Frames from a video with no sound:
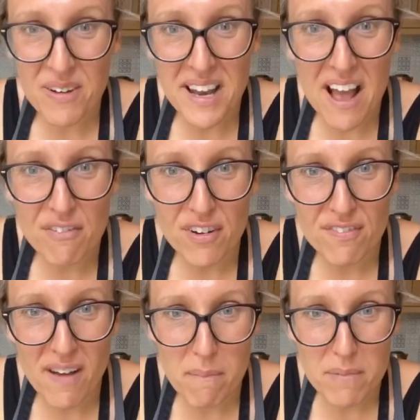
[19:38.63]
out for a
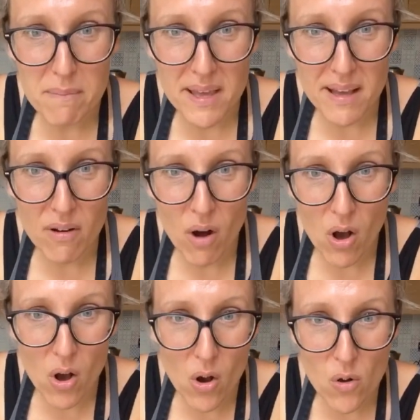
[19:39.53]
family meal.
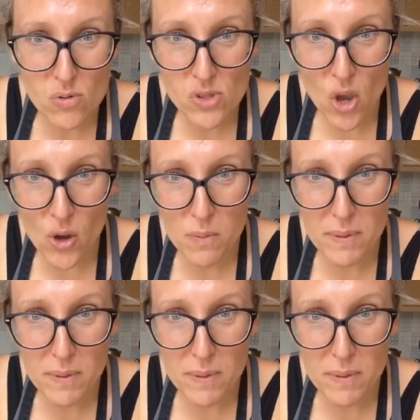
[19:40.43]
Oh, Toby